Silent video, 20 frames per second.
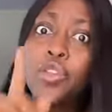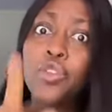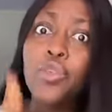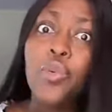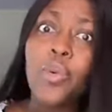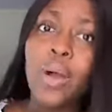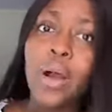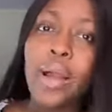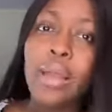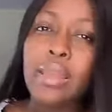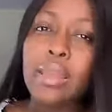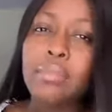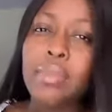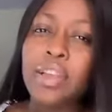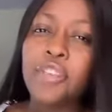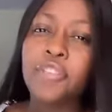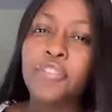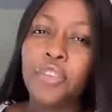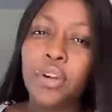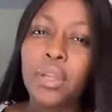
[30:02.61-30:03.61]
You are
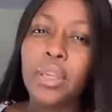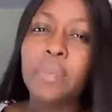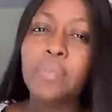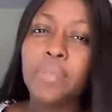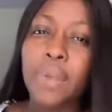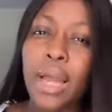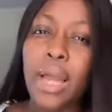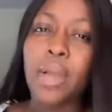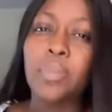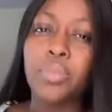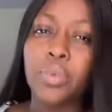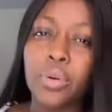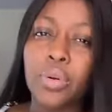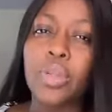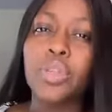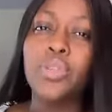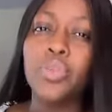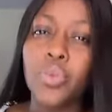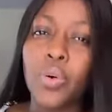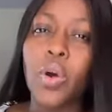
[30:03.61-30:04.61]
in my fucking black
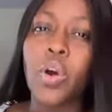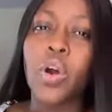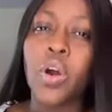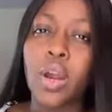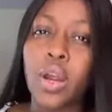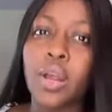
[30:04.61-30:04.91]
book. You